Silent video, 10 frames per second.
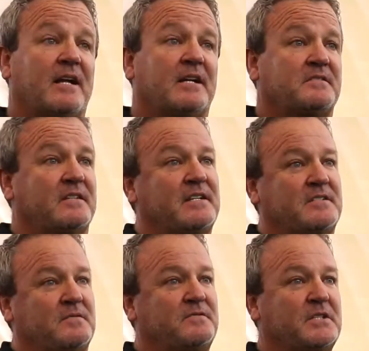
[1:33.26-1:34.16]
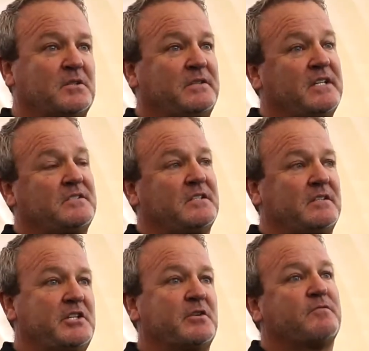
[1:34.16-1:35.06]
less than as the field gets
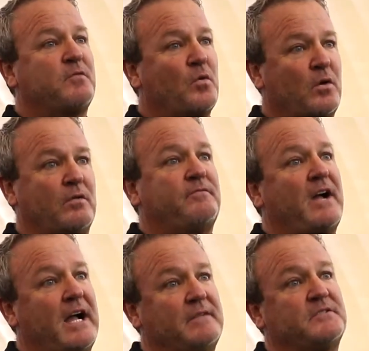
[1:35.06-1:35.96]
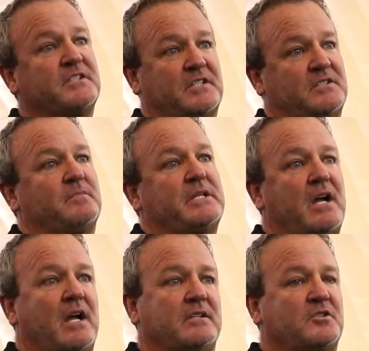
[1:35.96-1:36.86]
in year 4, 5, 6, and
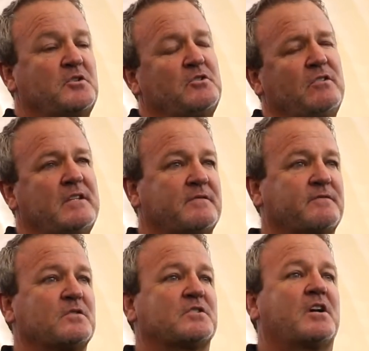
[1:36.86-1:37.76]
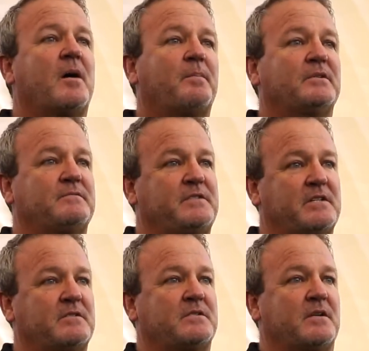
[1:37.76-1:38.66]
beyond. So usually the first couple of
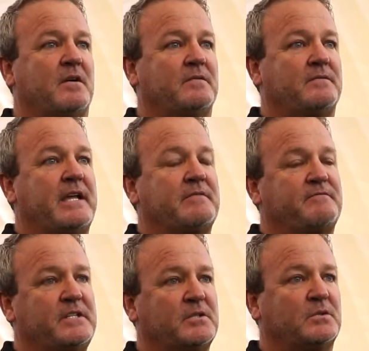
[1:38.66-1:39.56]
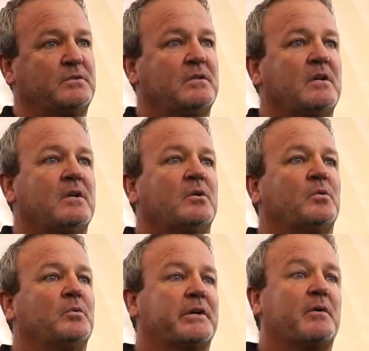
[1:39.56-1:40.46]
years of a field
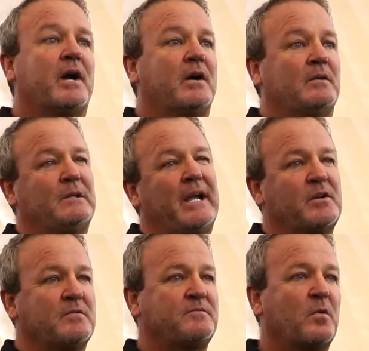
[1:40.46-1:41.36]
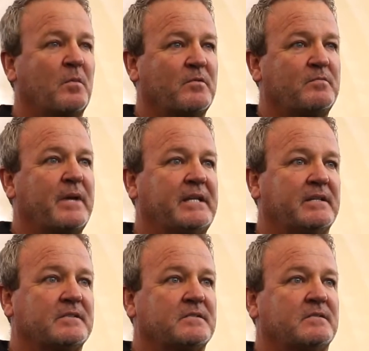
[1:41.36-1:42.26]
will require a lighter form of
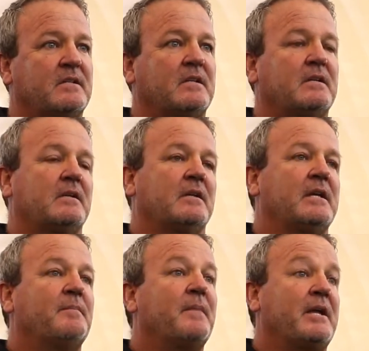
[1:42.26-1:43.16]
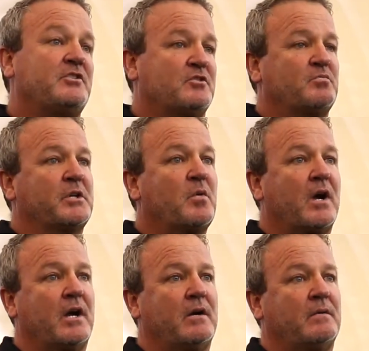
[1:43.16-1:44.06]
maintenance. It may just
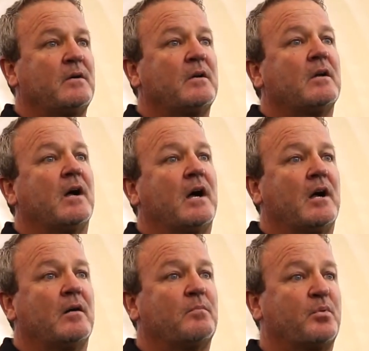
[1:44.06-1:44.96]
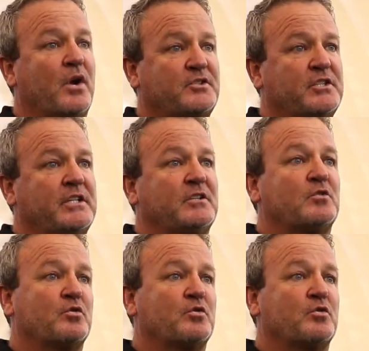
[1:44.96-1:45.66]
require brushing and